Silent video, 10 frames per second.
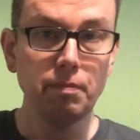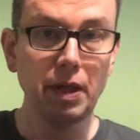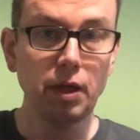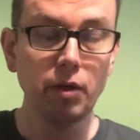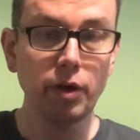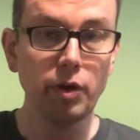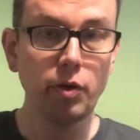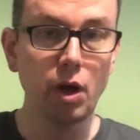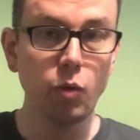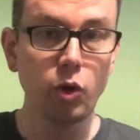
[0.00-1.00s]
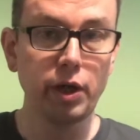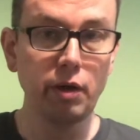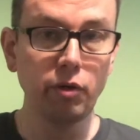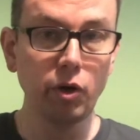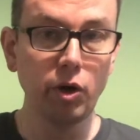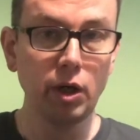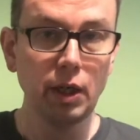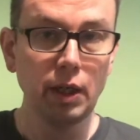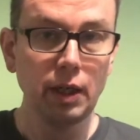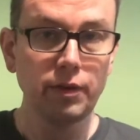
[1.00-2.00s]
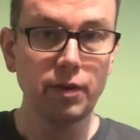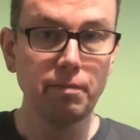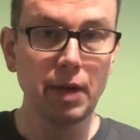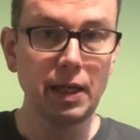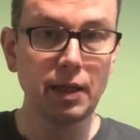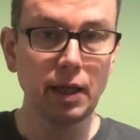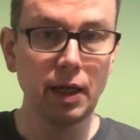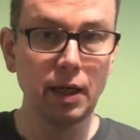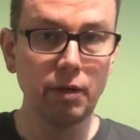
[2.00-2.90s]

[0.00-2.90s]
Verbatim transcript: make your own Wookiee Roar to make uh,